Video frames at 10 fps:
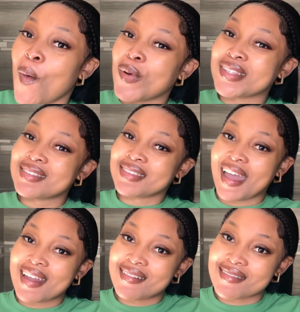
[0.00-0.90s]
We
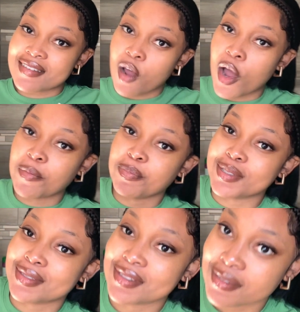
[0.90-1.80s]
stand on
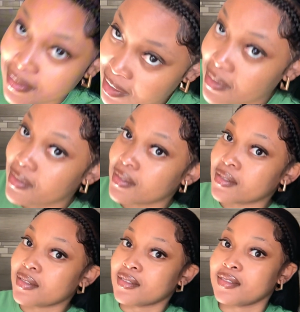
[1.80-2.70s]
business.
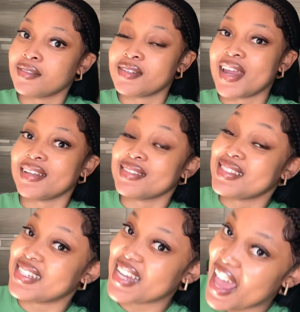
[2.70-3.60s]
Do you
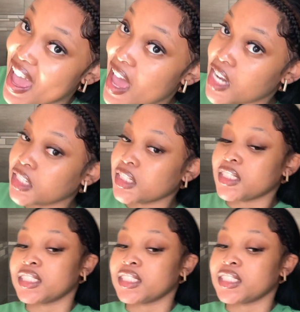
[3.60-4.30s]
understand?